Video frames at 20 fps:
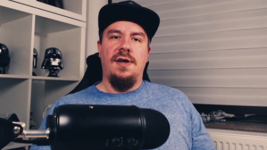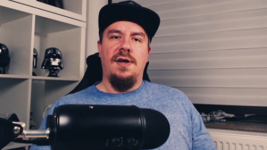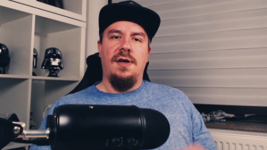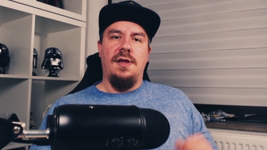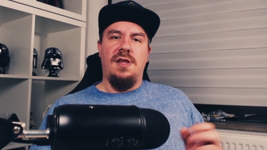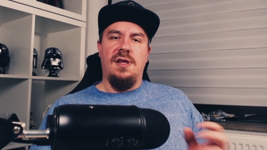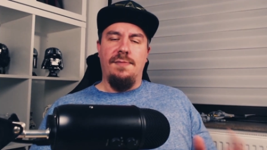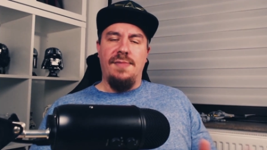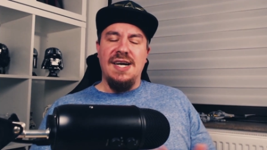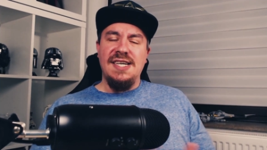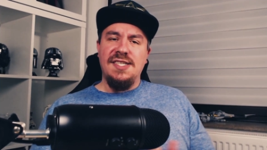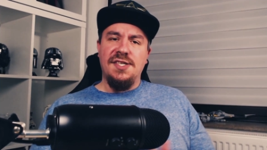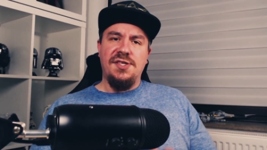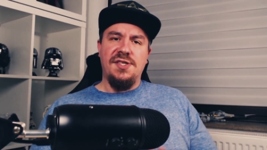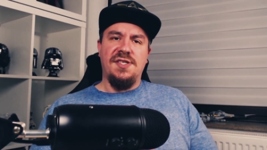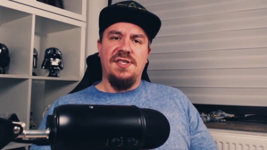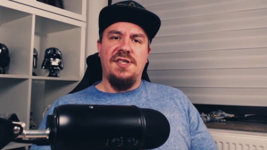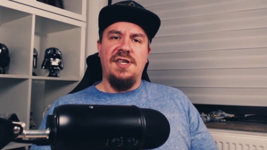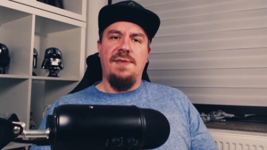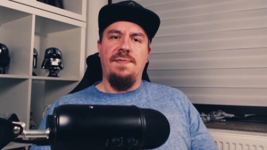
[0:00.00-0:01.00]
The messages
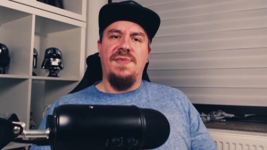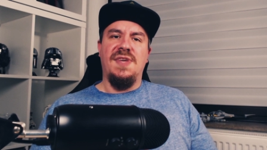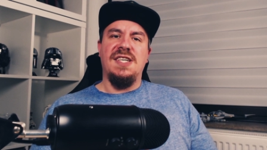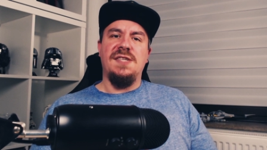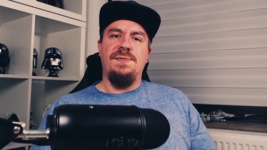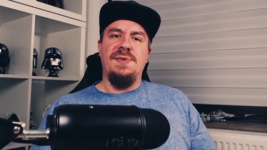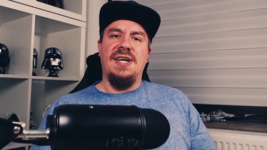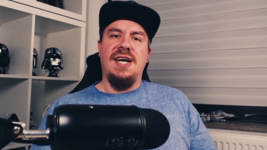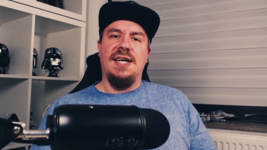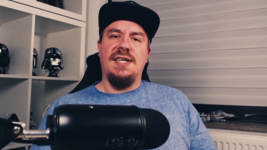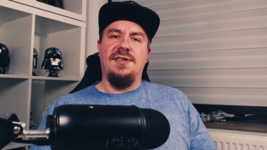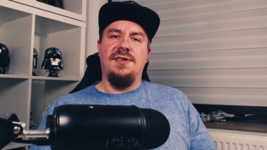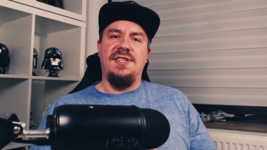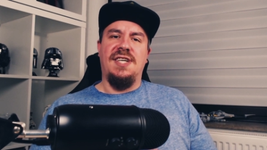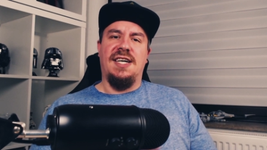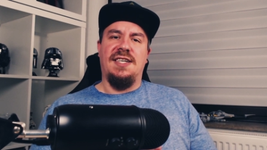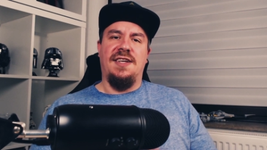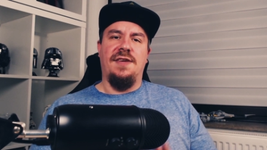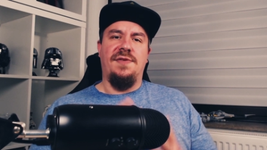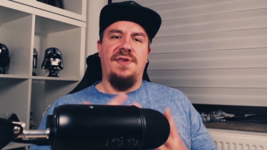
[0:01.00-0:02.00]
team thus began
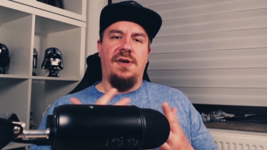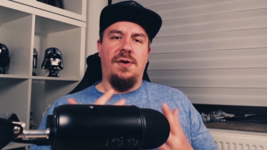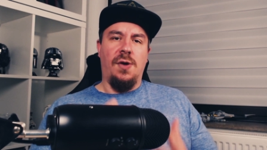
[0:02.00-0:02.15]
conducting their